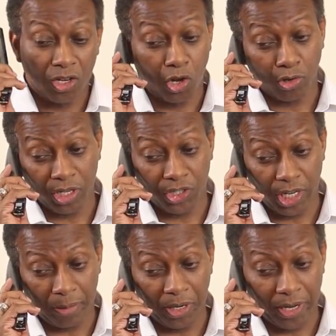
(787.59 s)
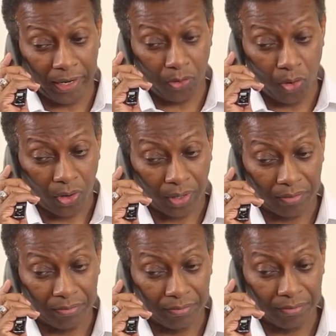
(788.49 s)
go to jw.org
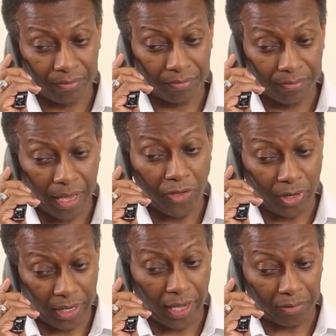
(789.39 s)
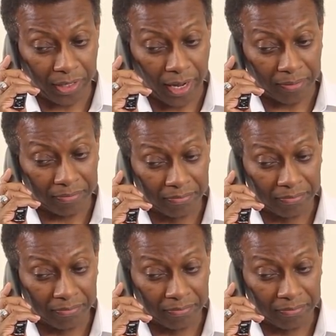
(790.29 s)
and you can count time.